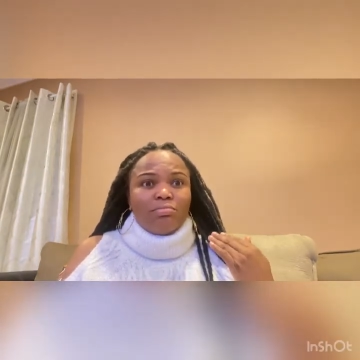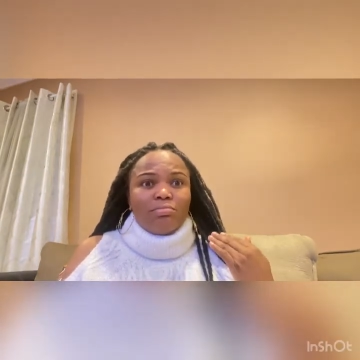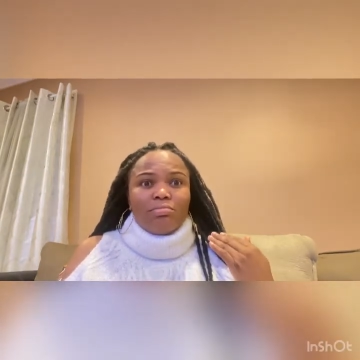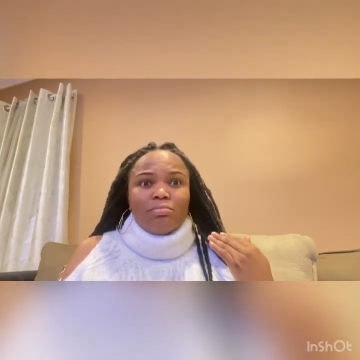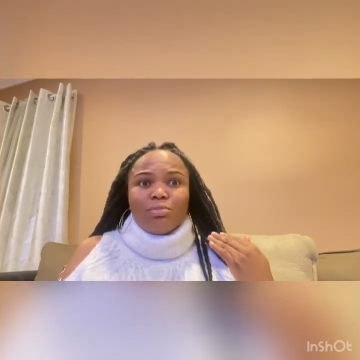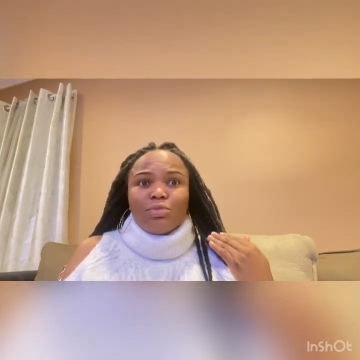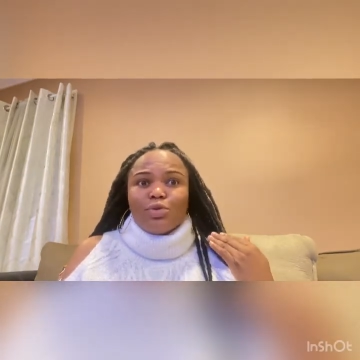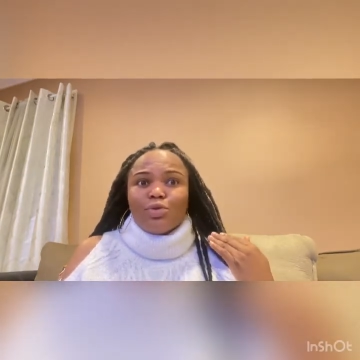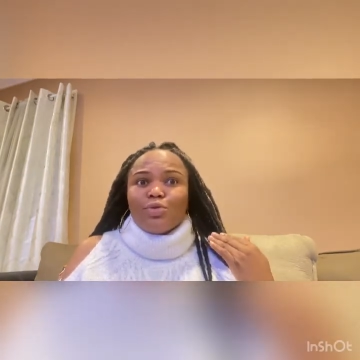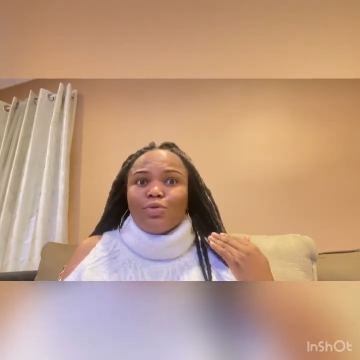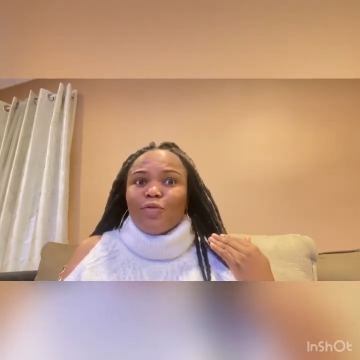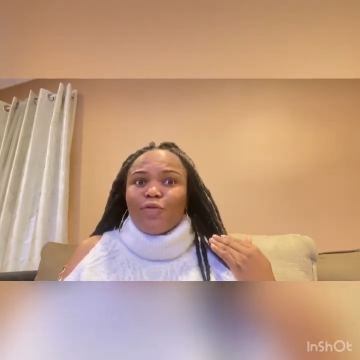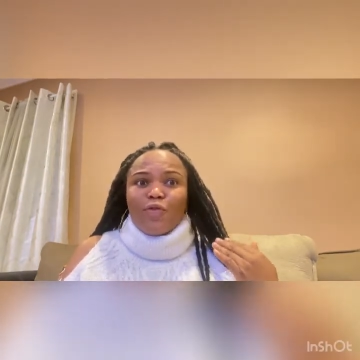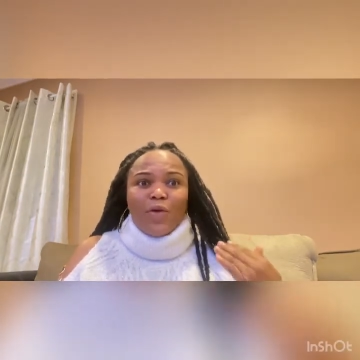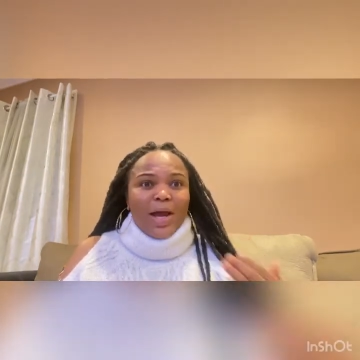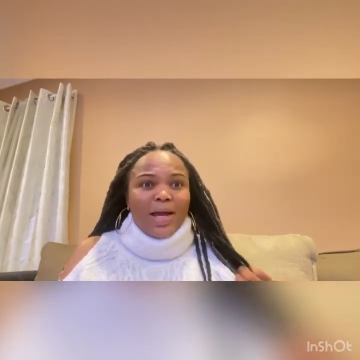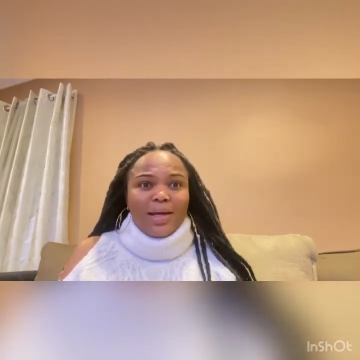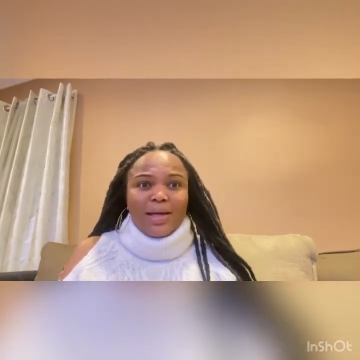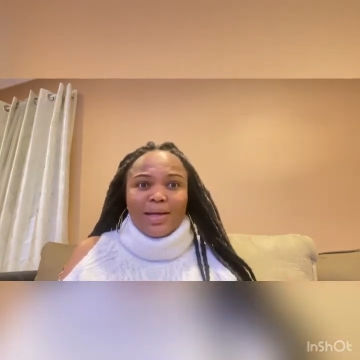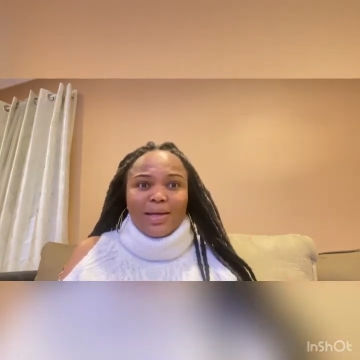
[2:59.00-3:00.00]
to
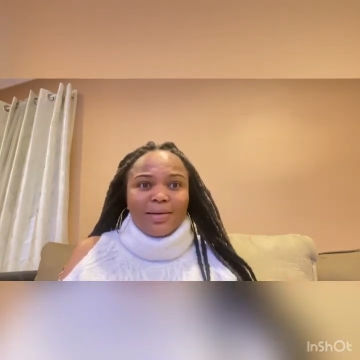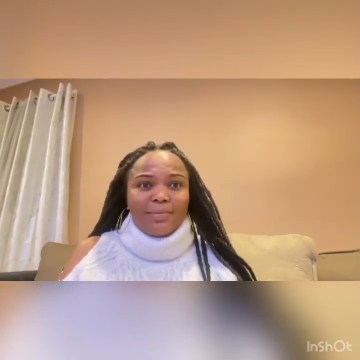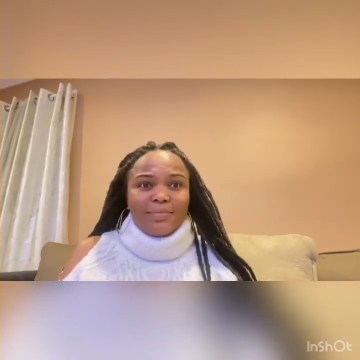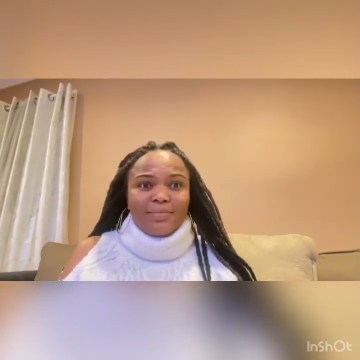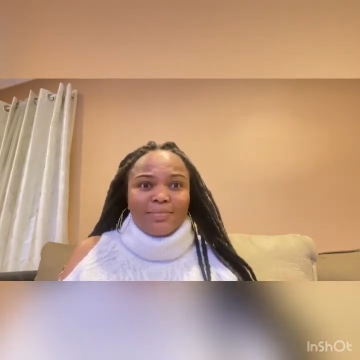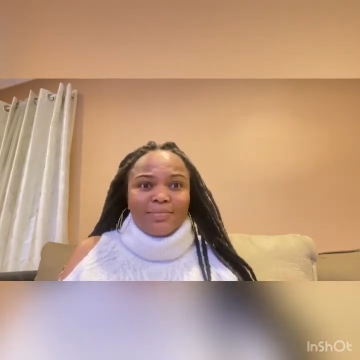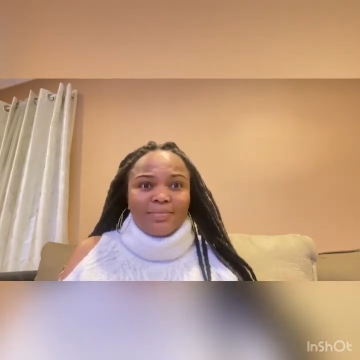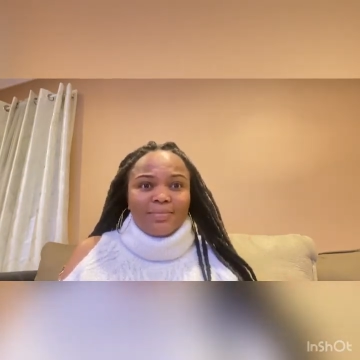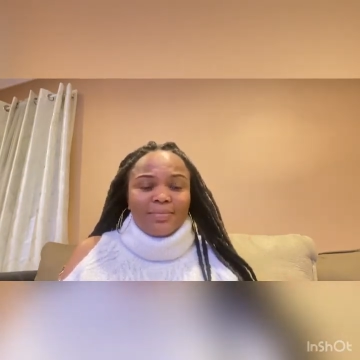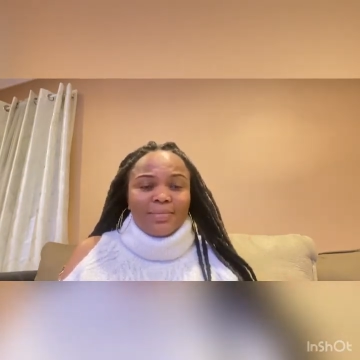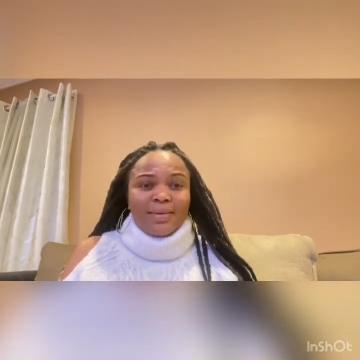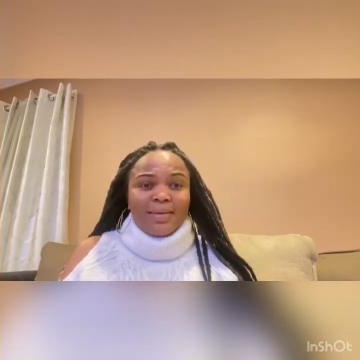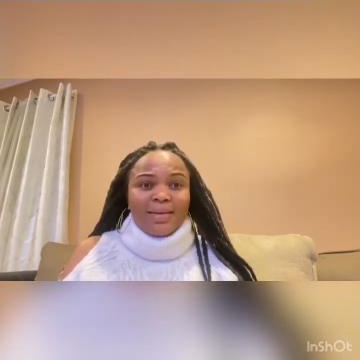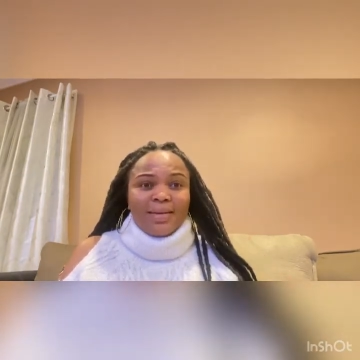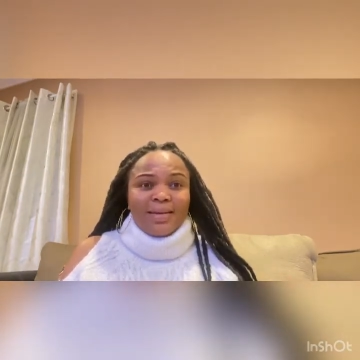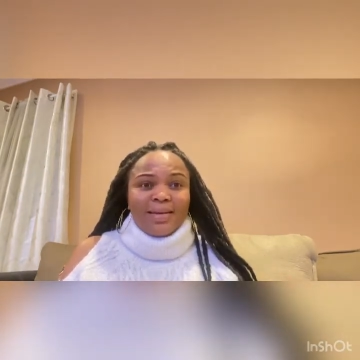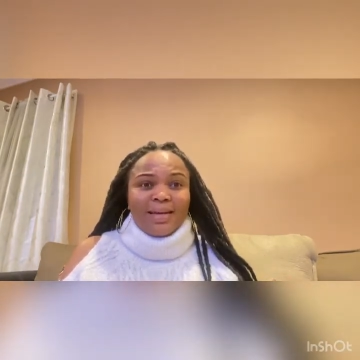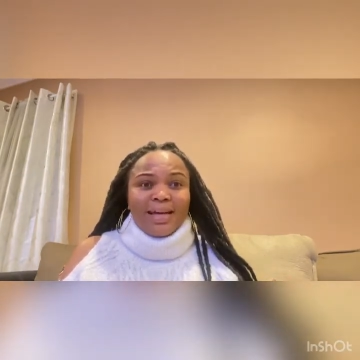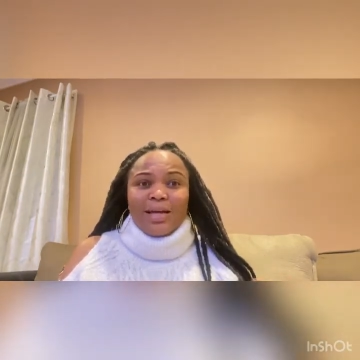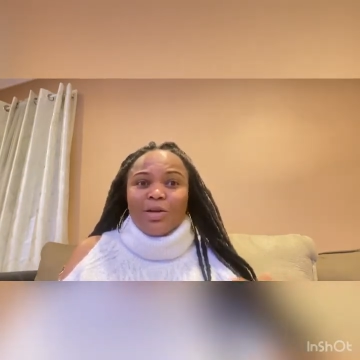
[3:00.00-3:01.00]
Friday,
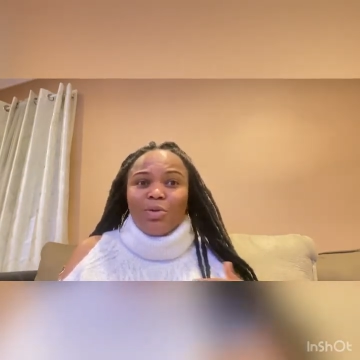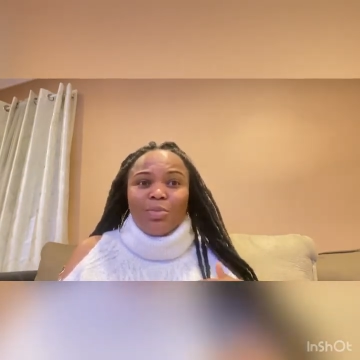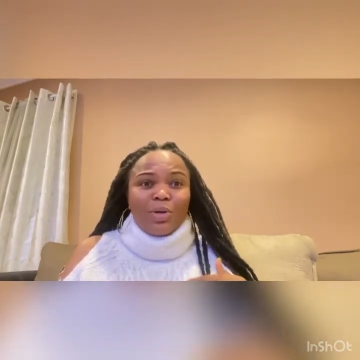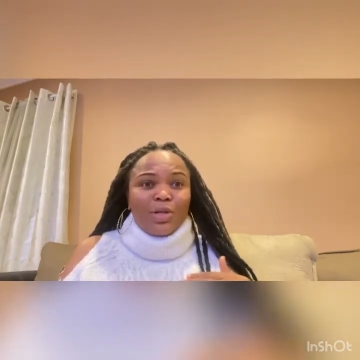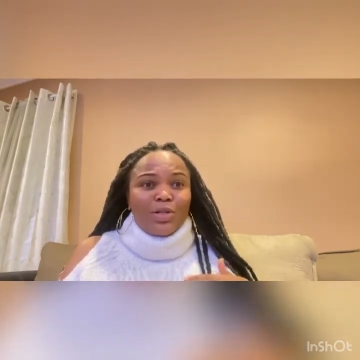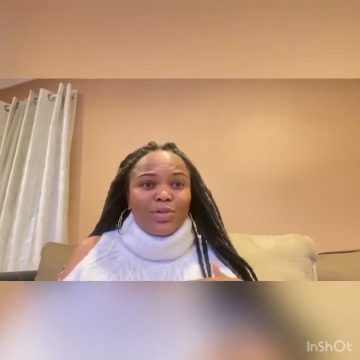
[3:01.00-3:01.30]
and nobody's going